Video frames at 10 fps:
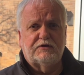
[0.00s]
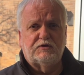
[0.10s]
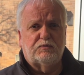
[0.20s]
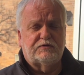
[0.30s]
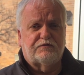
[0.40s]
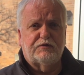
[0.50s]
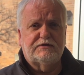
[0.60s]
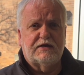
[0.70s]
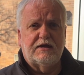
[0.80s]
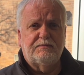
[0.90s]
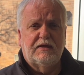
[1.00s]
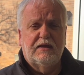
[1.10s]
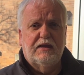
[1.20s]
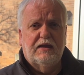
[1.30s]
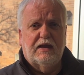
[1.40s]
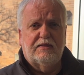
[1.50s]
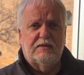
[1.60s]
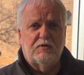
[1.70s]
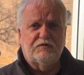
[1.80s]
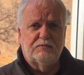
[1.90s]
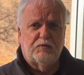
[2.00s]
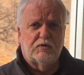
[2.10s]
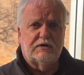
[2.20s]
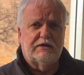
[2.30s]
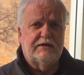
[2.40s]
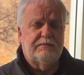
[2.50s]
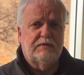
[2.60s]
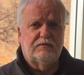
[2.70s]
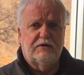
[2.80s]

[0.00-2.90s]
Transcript: do with their free time. And then most importantly,